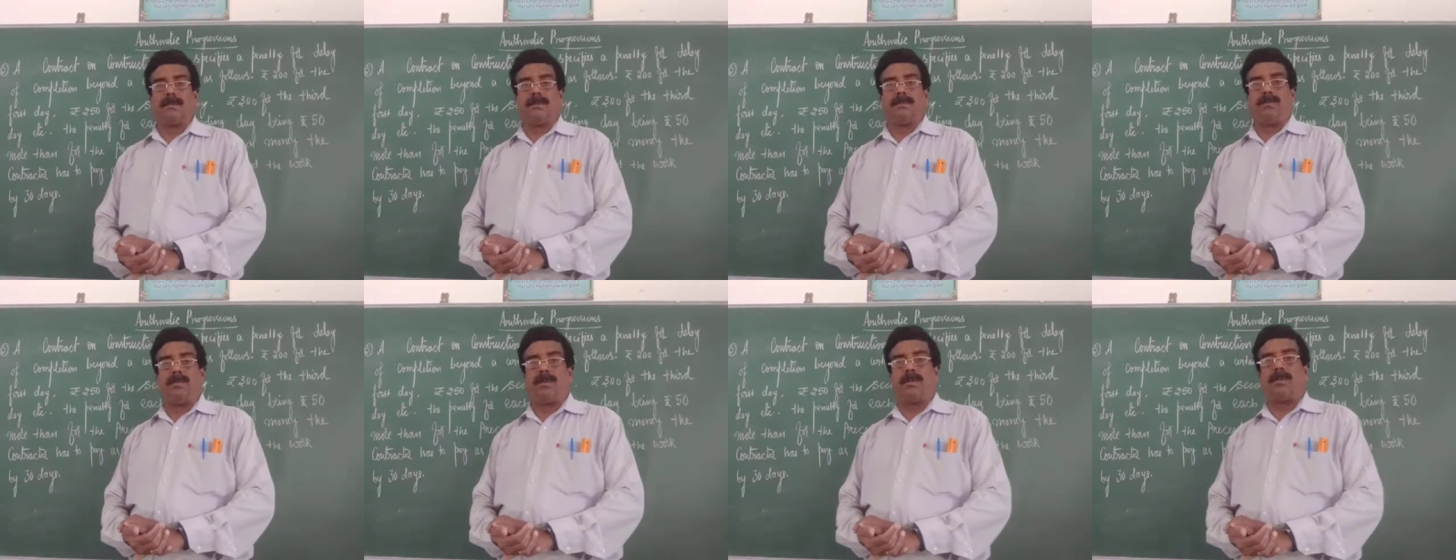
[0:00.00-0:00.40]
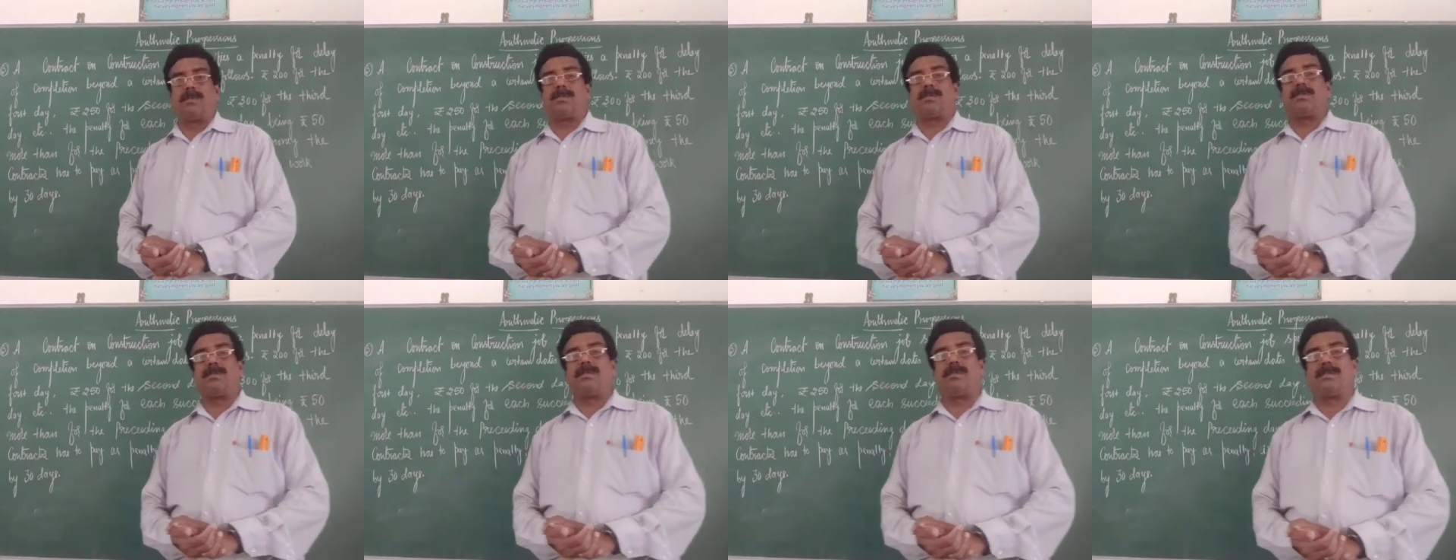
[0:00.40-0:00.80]

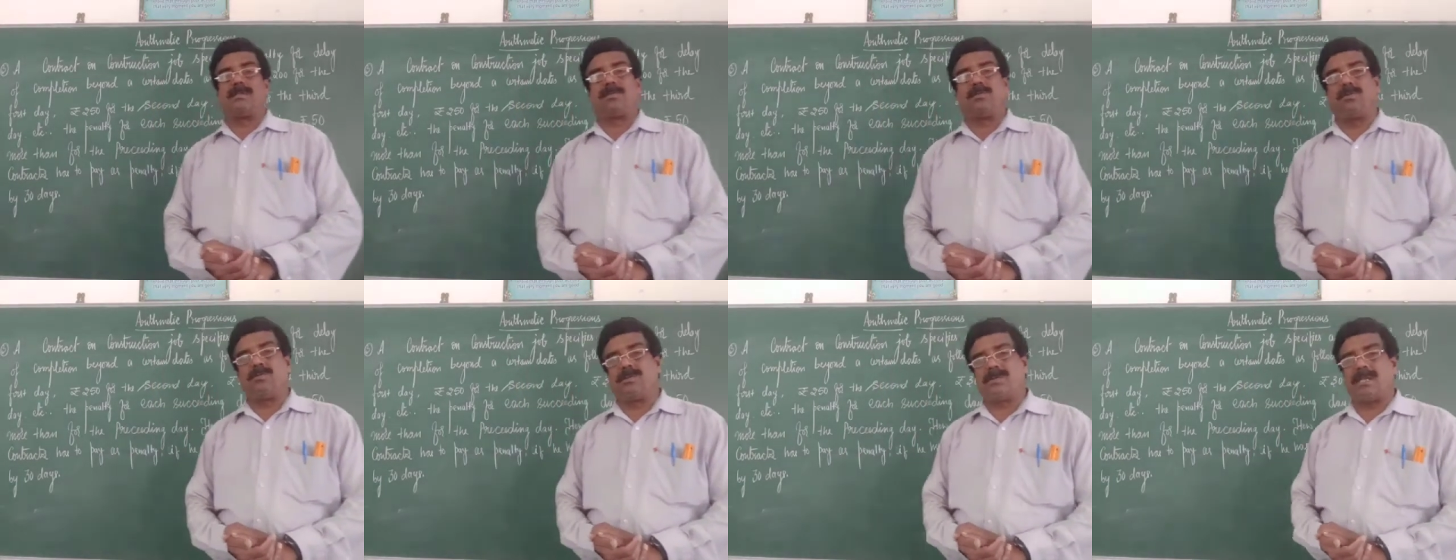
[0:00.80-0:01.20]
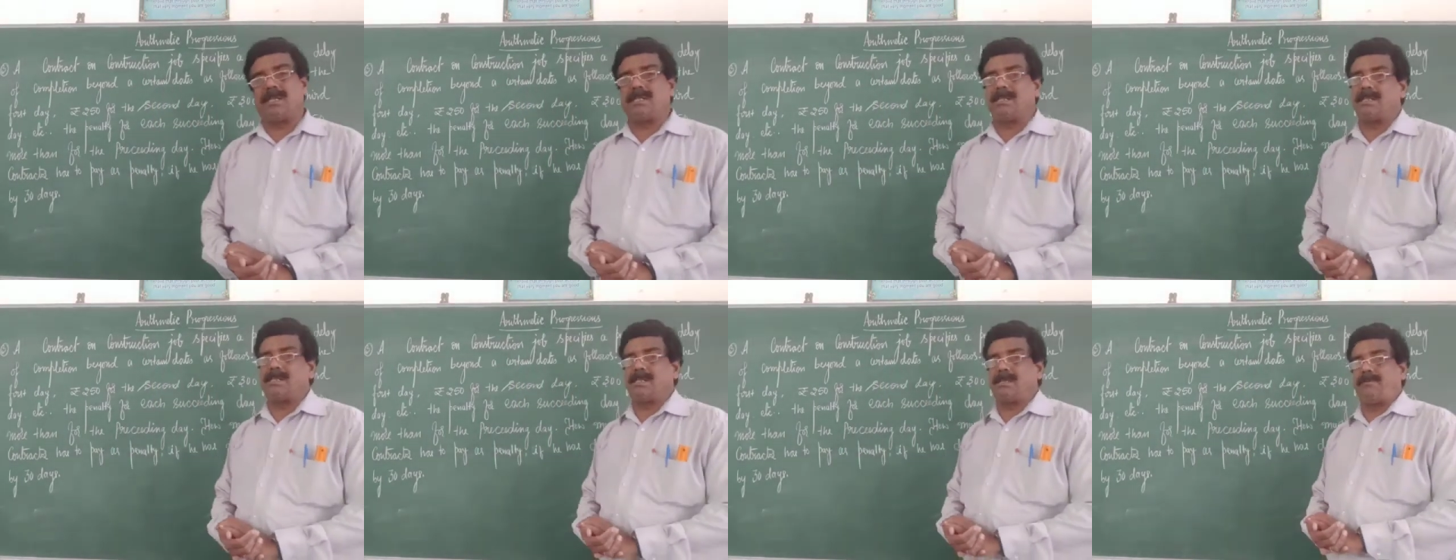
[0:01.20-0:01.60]
Because it's
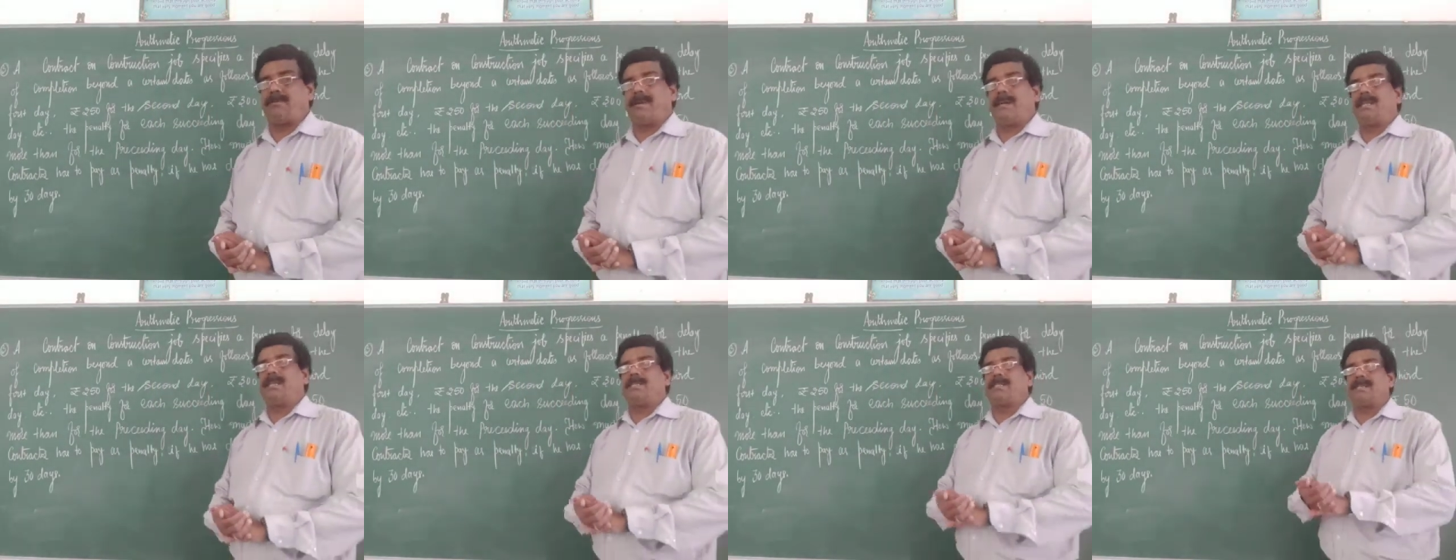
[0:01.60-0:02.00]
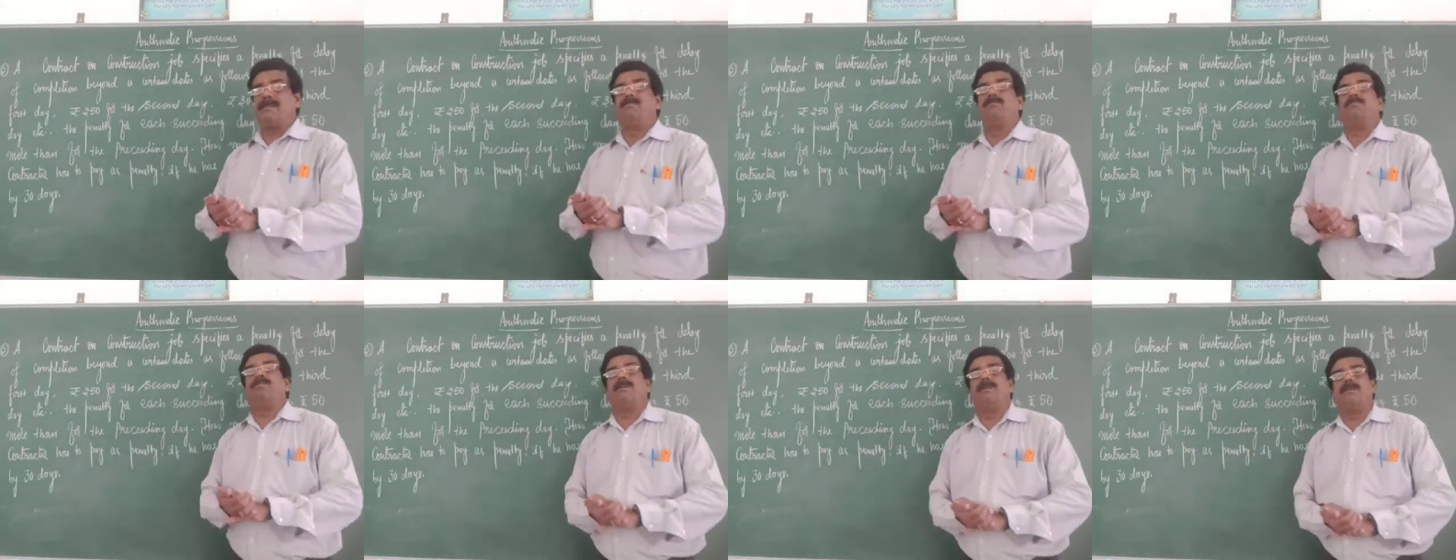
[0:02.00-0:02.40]
such a very
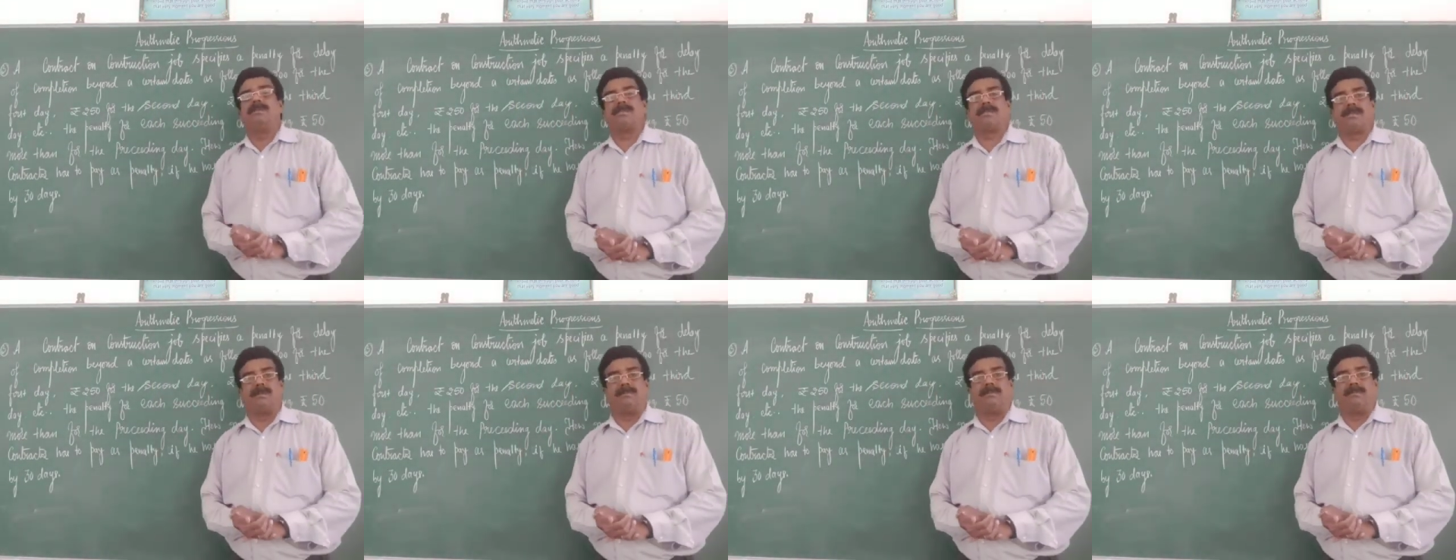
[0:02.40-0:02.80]
simple sum.